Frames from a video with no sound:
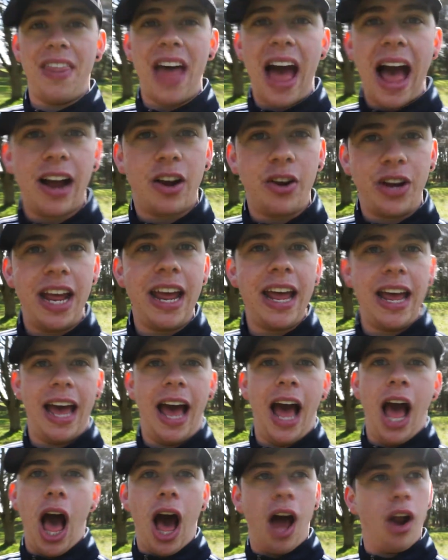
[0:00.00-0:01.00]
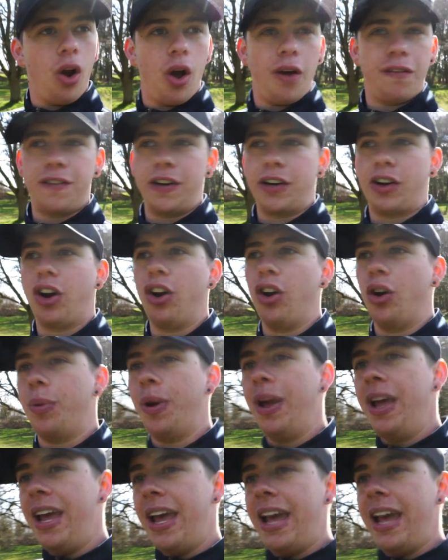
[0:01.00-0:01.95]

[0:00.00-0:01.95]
that I could hit a lofty club